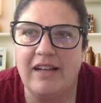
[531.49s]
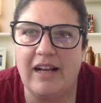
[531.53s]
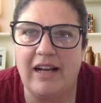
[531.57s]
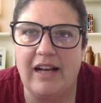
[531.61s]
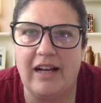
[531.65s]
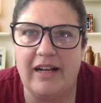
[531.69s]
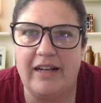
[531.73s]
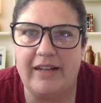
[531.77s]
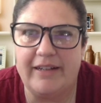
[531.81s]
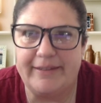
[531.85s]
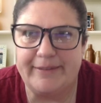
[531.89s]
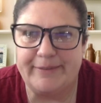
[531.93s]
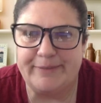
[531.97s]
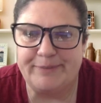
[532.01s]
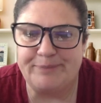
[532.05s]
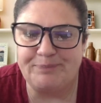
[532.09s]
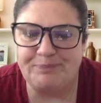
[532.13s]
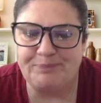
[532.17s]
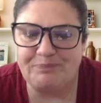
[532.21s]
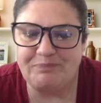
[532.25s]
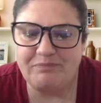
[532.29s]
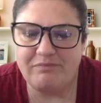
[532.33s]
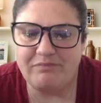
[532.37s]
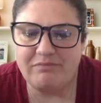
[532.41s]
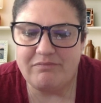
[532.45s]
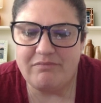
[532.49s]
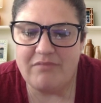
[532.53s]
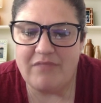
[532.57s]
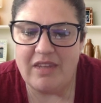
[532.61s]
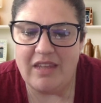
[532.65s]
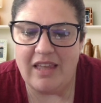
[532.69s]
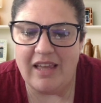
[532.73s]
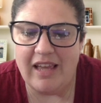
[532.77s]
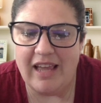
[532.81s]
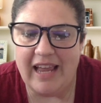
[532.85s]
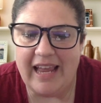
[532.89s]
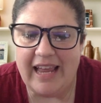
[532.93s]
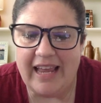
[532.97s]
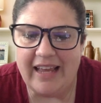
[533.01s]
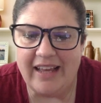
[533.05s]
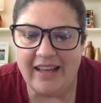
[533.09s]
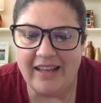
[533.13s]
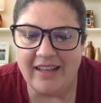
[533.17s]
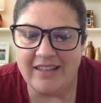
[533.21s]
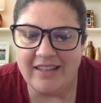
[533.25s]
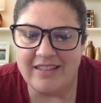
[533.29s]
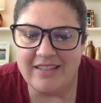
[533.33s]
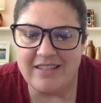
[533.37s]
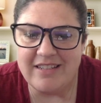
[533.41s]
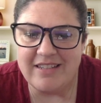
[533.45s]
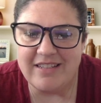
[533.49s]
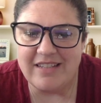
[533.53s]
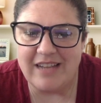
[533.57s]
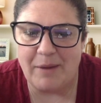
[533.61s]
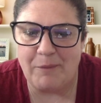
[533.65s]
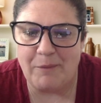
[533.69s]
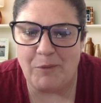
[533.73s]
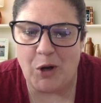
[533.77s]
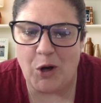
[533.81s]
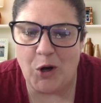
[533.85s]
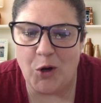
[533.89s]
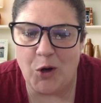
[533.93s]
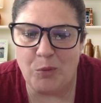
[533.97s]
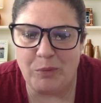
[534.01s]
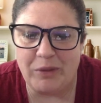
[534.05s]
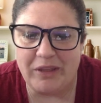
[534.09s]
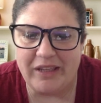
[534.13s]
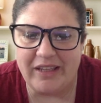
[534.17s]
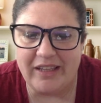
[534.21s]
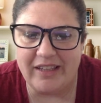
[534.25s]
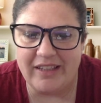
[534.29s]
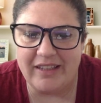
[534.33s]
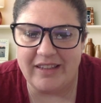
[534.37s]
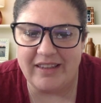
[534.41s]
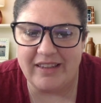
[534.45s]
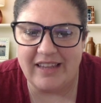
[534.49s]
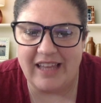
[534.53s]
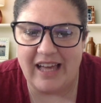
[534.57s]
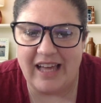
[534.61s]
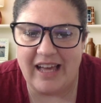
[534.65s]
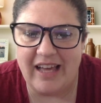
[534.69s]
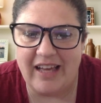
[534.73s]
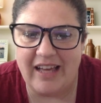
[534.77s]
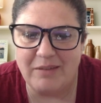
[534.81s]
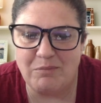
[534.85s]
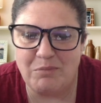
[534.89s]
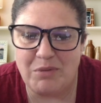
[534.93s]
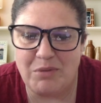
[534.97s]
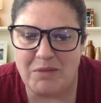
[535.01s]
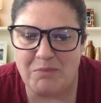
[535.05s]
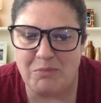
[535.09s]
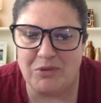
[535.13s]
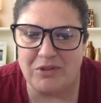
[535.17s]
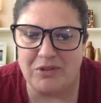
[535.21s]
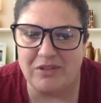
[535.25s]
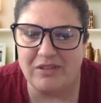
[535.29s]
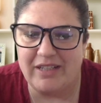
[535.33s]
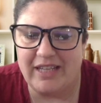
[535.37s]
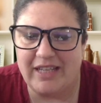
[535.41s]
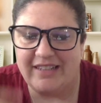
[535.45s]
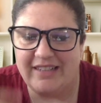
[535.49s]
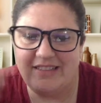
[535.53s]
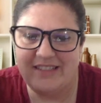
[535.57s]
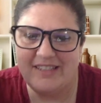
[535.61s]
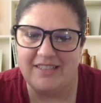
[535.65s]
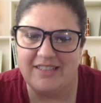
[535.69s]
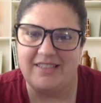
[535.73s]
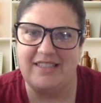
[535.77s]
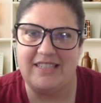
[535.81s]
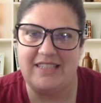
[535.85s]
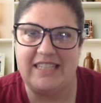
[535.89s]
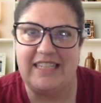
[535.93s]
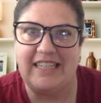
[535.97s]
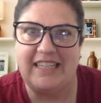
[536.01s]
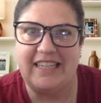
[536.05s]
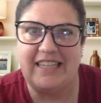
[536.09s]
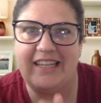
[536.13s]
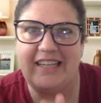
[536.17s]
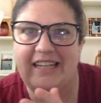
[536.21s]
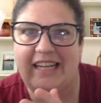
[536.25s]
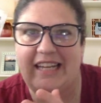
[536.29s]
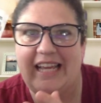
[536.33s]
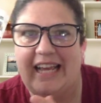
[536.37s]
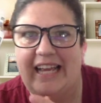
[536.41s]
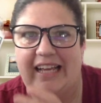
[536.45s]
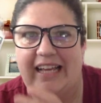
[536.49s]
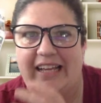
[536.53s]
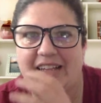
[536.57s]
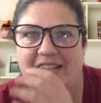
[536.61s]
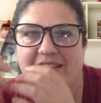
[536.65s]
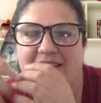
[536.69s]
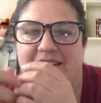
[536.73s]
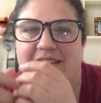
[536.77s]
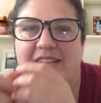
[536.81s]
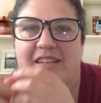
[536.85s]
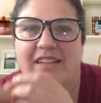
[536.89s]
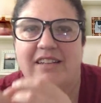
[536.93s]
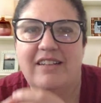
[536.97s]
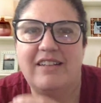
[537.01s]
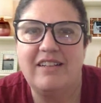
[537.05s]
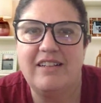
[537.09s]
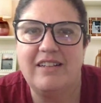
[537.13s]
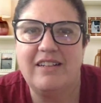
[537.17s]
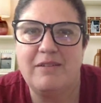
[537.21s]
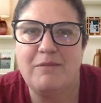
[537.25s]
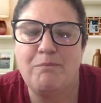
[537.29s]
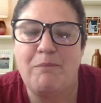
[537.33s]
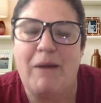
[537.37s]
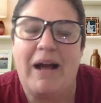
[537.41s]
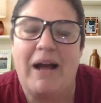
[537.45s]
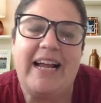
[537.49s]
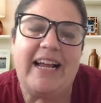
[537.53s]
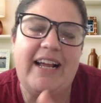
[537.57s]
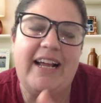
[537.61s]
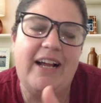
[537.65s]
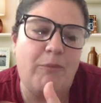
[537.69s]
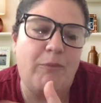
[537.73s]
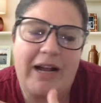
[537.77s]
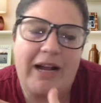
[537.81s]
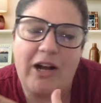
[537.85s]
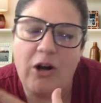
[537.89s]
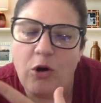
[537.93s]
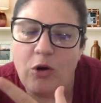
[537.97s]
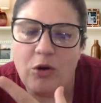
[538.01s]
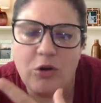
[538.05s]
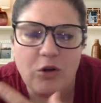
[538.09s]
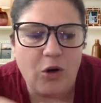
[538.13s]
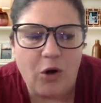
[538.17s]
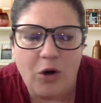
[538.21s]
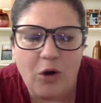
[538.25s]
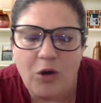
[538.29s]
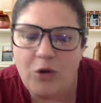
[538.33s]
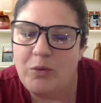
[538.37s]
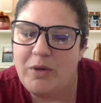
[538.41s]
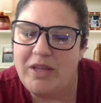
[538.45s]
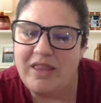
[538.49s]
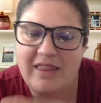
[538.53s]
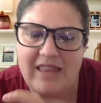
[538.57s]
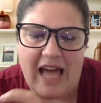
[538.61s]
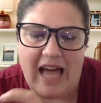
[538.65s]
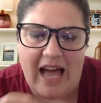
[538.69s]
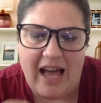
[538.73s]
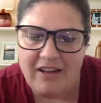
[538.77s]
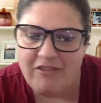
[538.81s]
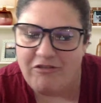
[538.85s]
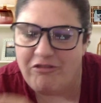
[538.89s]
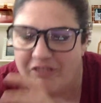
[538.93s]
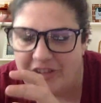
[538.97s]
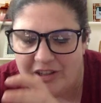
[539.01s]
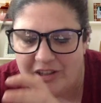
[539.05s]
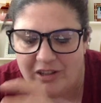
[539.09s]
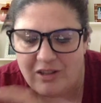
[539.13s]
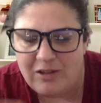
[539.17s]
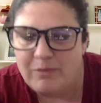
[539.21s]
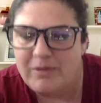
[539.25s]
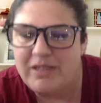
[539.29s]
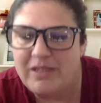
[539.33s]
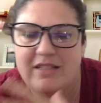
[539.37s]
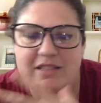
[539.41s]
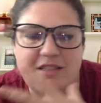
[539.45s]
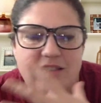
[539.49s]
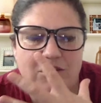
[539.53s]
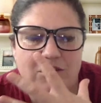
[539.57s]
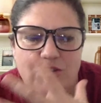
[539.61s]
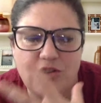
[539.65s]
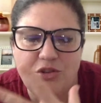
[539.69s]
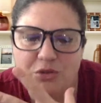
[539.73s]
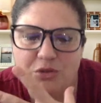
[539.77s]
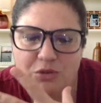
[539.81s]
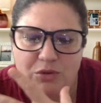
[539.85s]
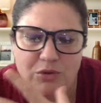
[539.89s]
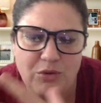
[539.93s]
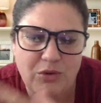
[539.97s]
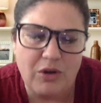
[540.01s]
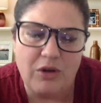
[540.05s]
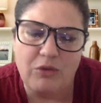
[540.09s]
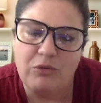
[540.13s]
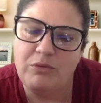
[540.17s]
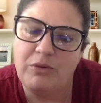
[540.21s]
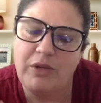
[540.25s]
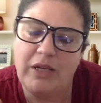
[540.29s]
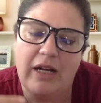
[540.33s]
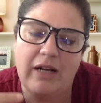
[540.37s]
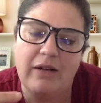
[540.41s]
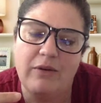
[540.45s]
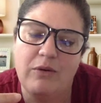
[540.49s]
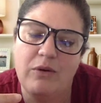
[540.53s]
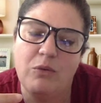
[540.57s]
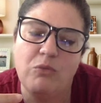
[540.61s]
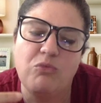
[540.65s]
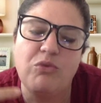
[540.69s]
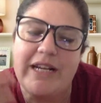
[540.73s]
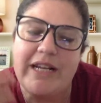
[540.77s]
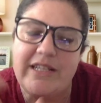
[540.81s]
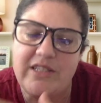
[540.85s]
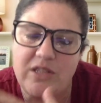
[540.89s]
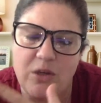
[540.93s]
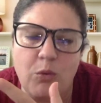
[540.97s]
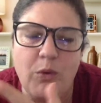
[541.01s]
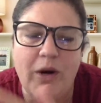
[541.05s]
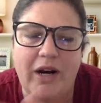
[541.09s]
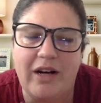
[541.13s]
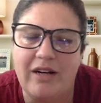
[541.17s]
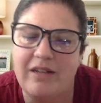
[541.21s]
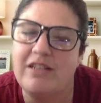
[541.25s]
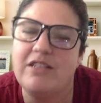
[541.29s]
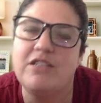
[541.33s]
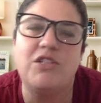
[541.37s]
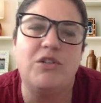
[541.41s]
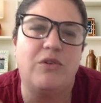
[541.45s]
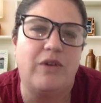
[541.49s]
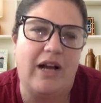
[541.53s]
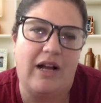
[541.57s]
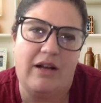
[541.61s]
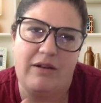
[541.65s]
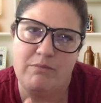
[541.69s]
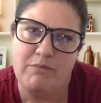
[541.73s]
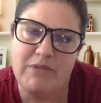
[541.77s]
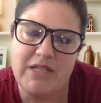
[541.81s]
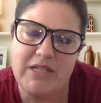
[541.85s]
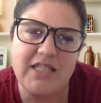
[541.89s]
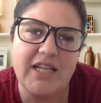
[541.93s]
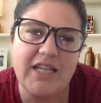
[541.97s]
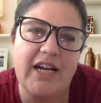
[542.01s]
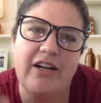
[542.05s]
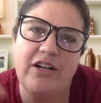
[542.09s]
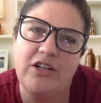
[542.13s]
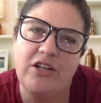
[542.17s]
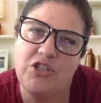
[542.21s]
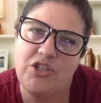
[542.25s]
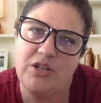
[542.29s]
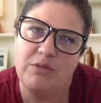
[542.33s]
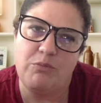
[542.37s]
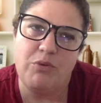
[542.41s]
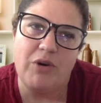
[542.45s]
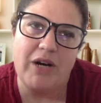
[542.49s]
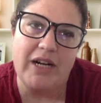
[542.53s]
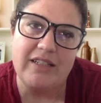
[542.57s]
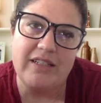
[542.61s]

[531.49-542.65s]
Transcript: And I'm hoping that people get to see it. And my whole goal with that film is to raise awareness around miscarriage and